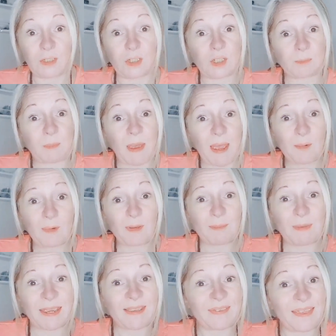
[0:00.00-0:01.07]
Just bear with
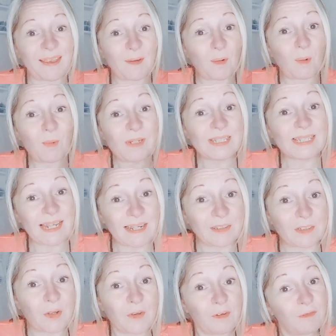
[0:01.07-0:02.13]
me, they always
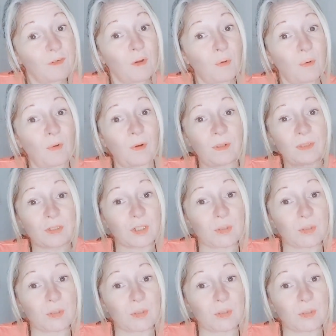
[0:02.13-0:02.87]
land on the floor.